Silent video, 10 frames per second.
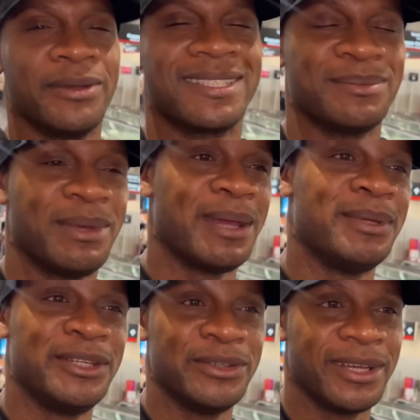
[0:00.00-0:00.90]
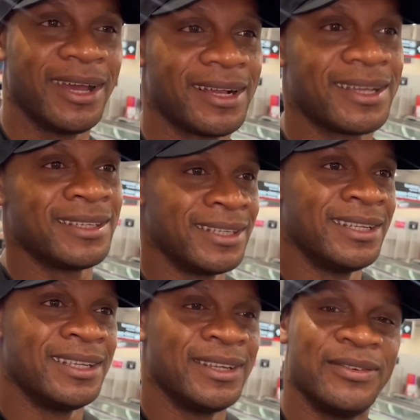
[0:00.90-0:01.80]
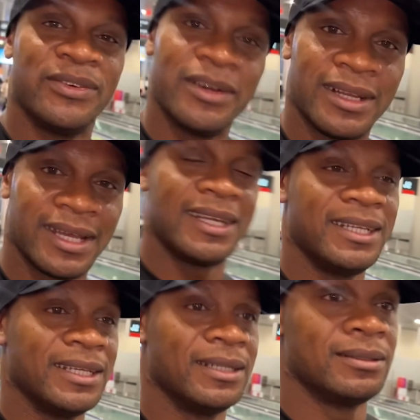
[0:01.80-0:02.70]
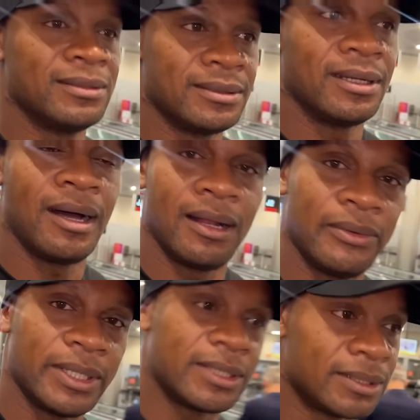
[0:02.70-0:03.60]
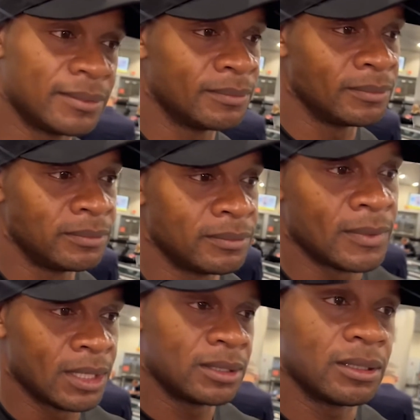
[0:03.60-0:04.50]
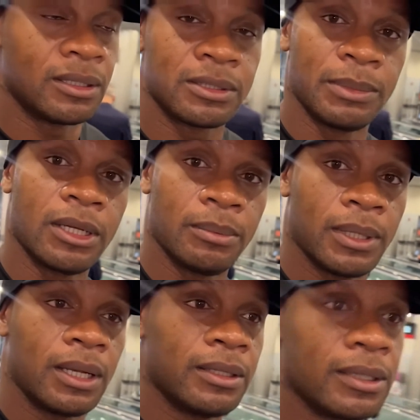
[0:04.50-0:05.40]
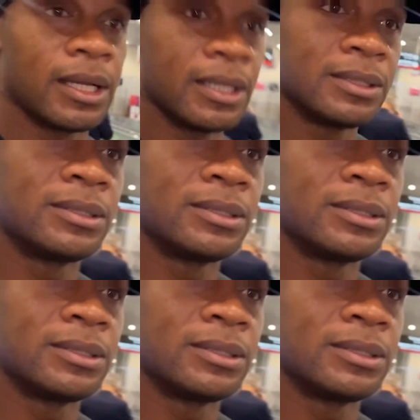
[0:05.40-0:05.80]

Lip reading: Miami, New York, Fort Lauderdale, always. So just big up all of you guys.